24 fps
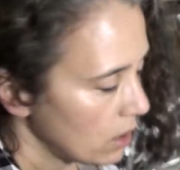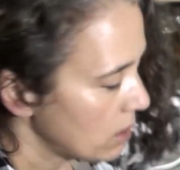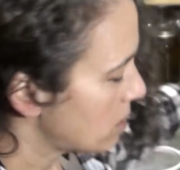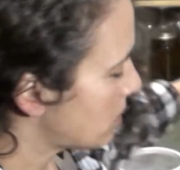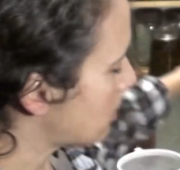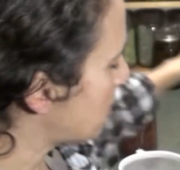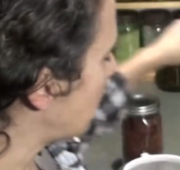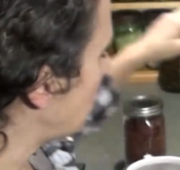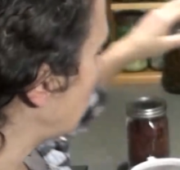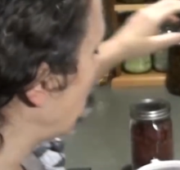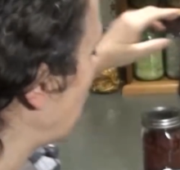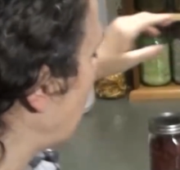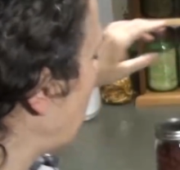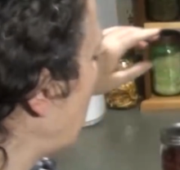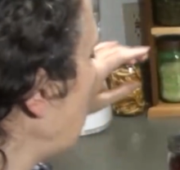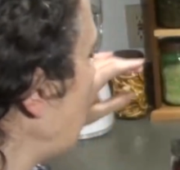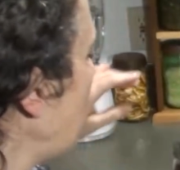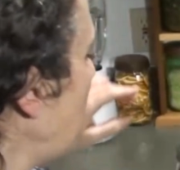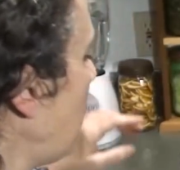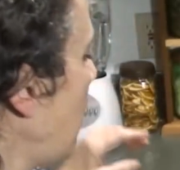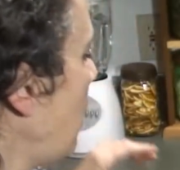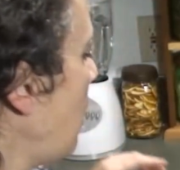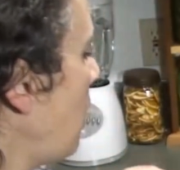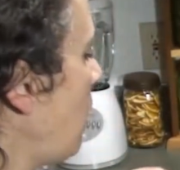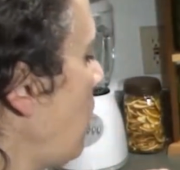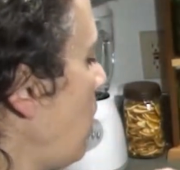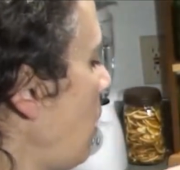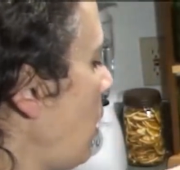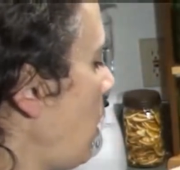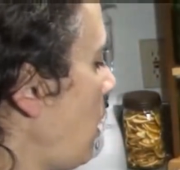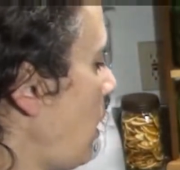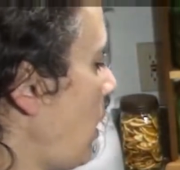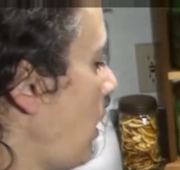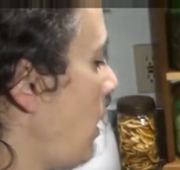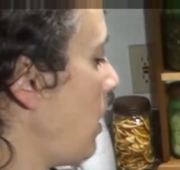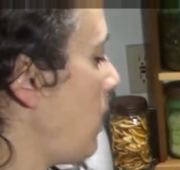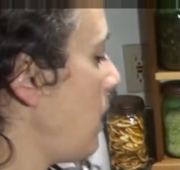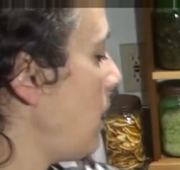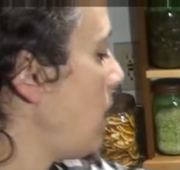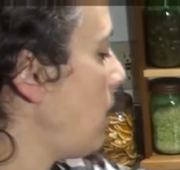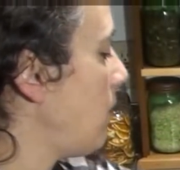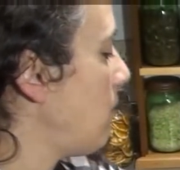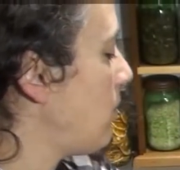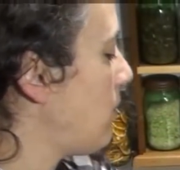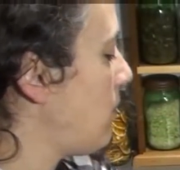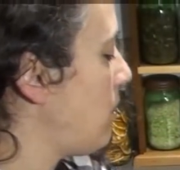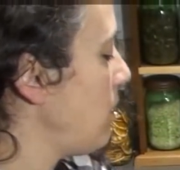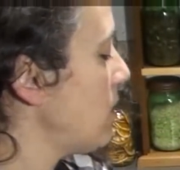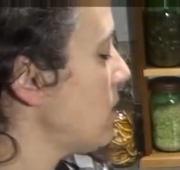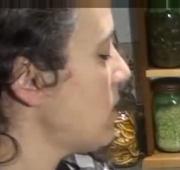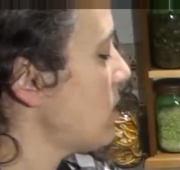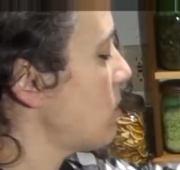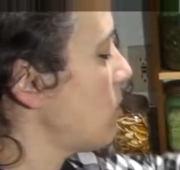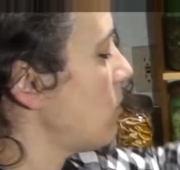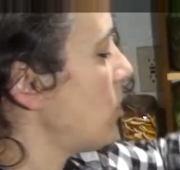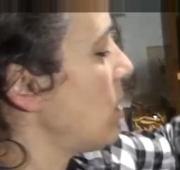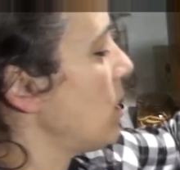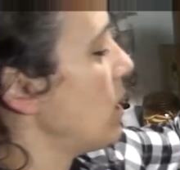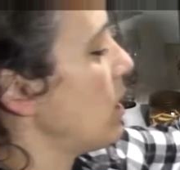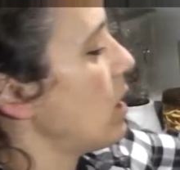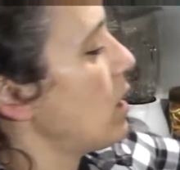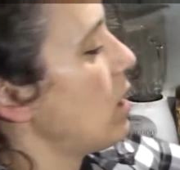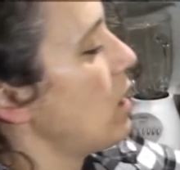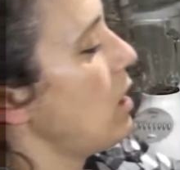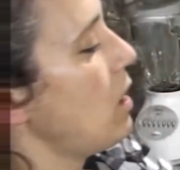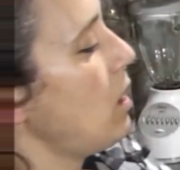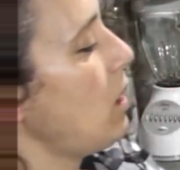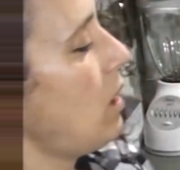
started. And then this one,